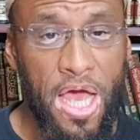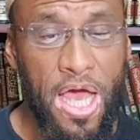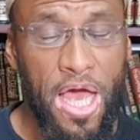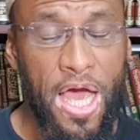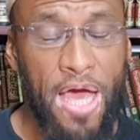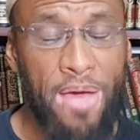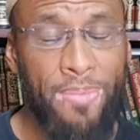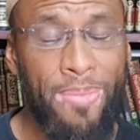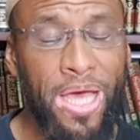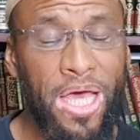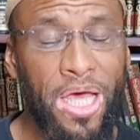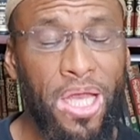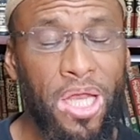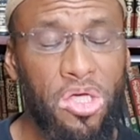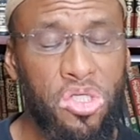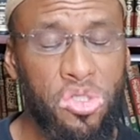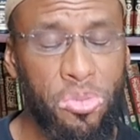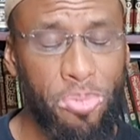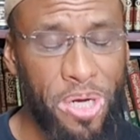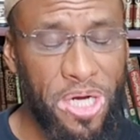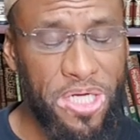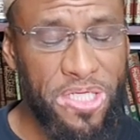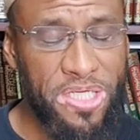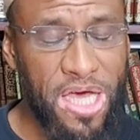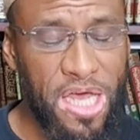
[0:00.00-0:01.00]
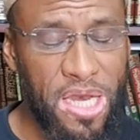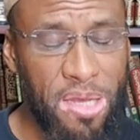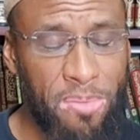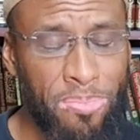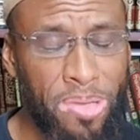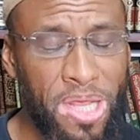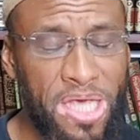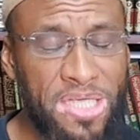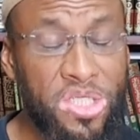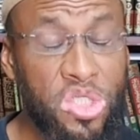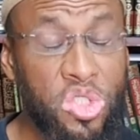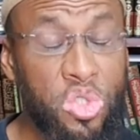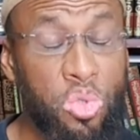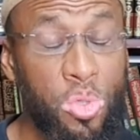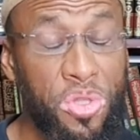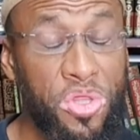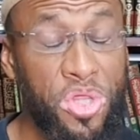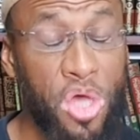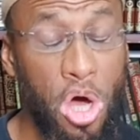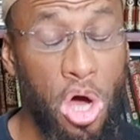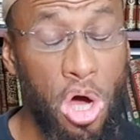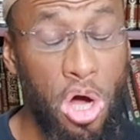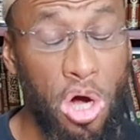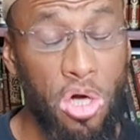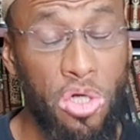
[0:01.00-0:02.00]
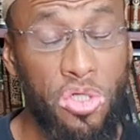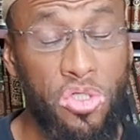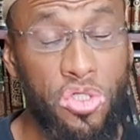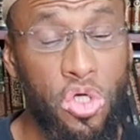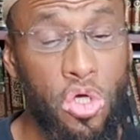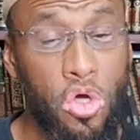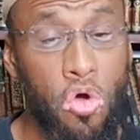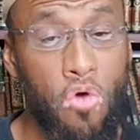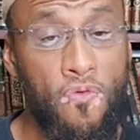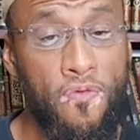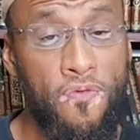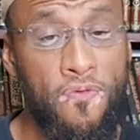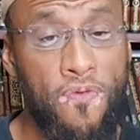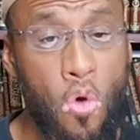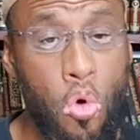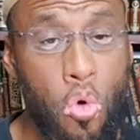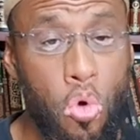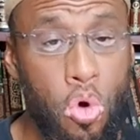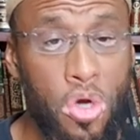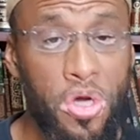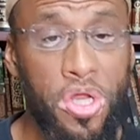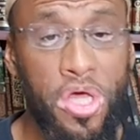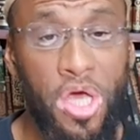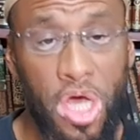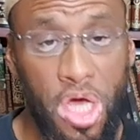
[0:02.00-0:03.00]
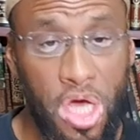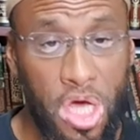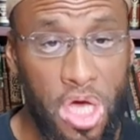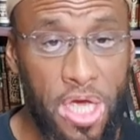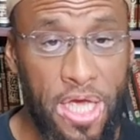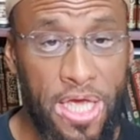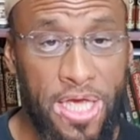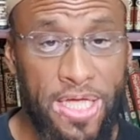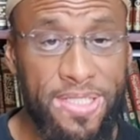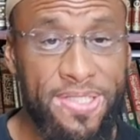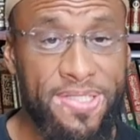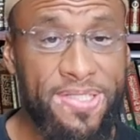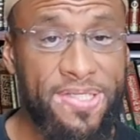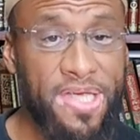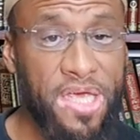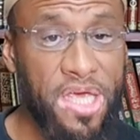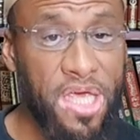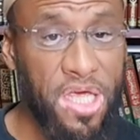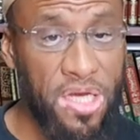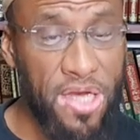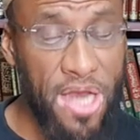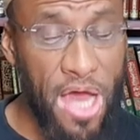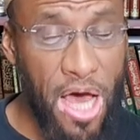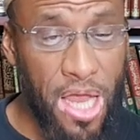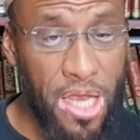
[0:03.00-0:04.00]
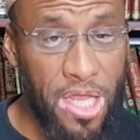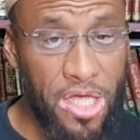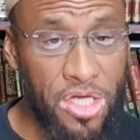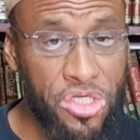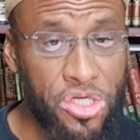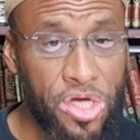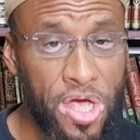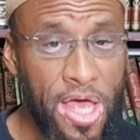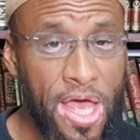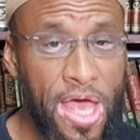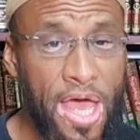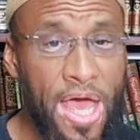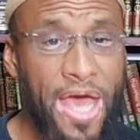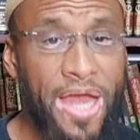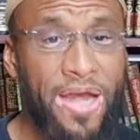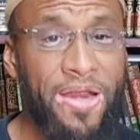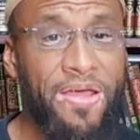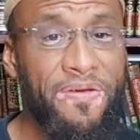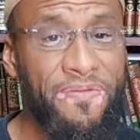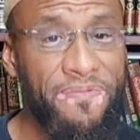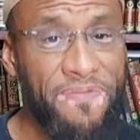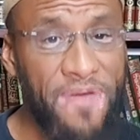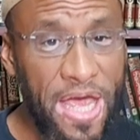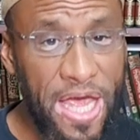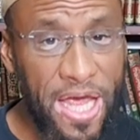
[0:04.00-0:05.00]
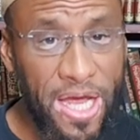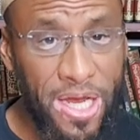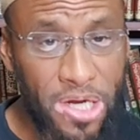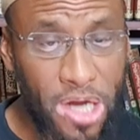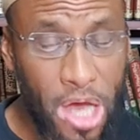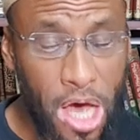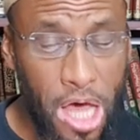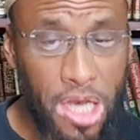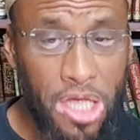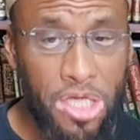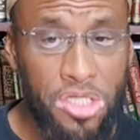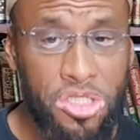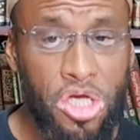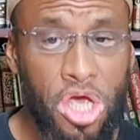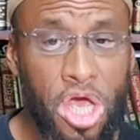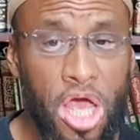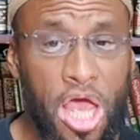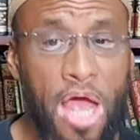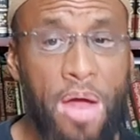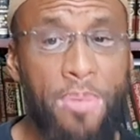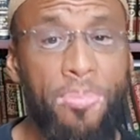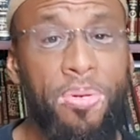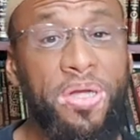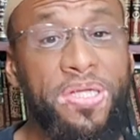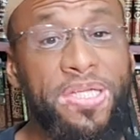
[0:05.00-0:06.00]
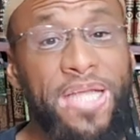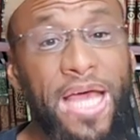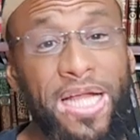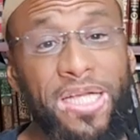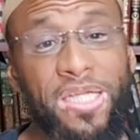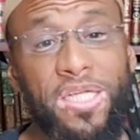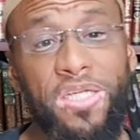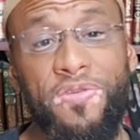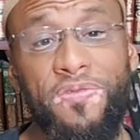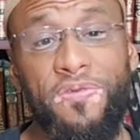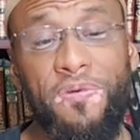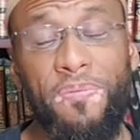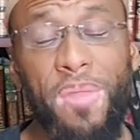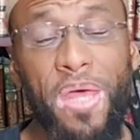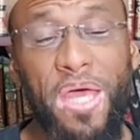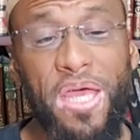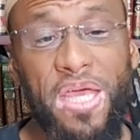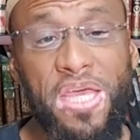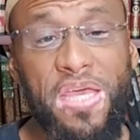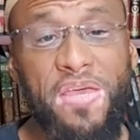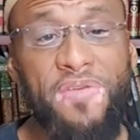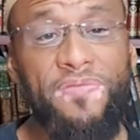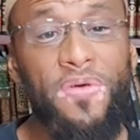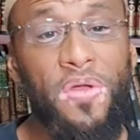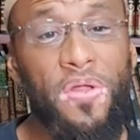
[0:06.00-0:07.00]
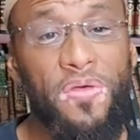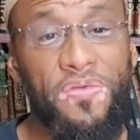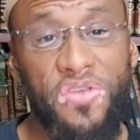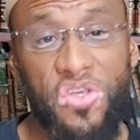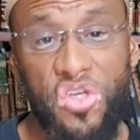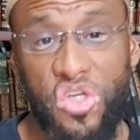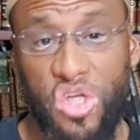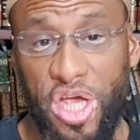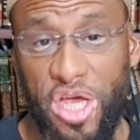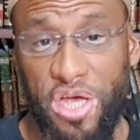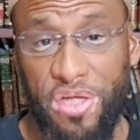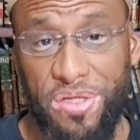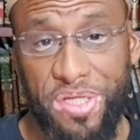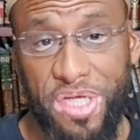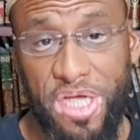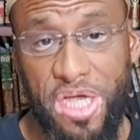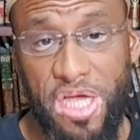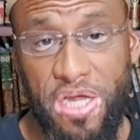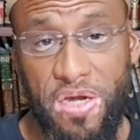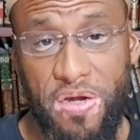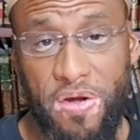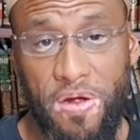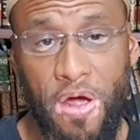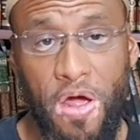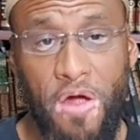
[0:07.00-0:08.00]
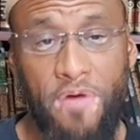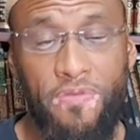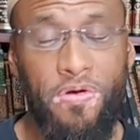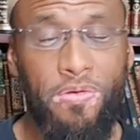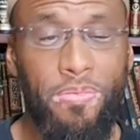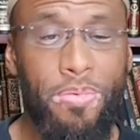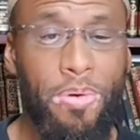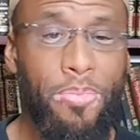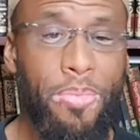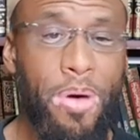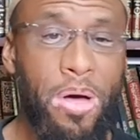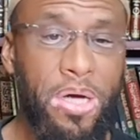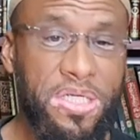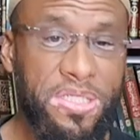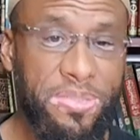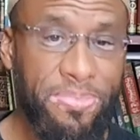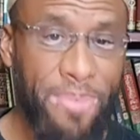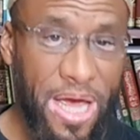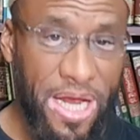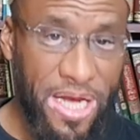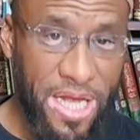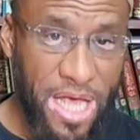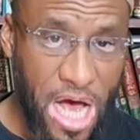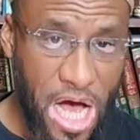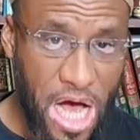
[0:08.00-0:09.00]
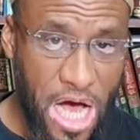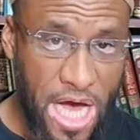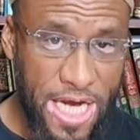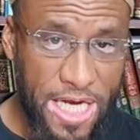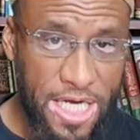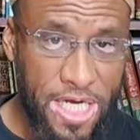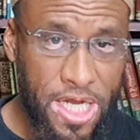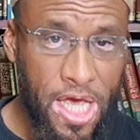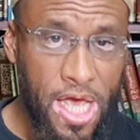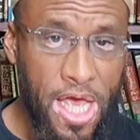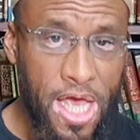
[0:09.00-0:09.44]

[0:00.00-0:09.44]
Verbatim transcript: And may Allah Subhanahu wa Ta'ala bless us with the heart to go forward and seeking knowledge and conveying knowledge and protect us from the evil of the shayateen from amongst mankind